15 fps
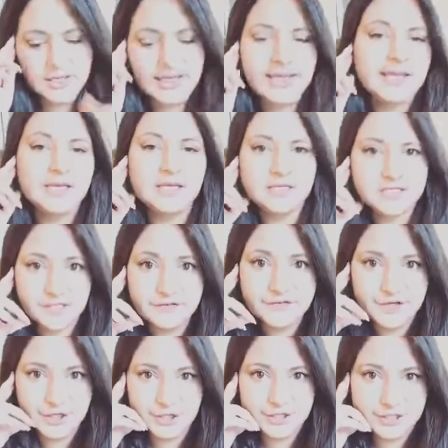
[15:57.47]
killers of
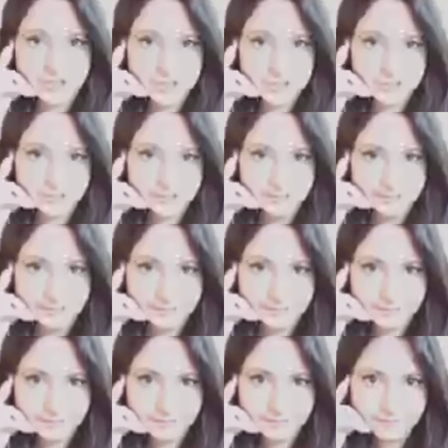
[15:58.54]
God.
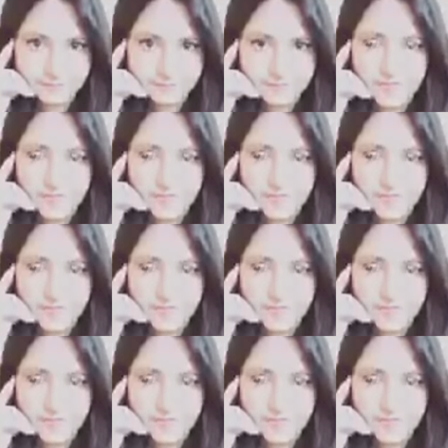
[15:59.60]
I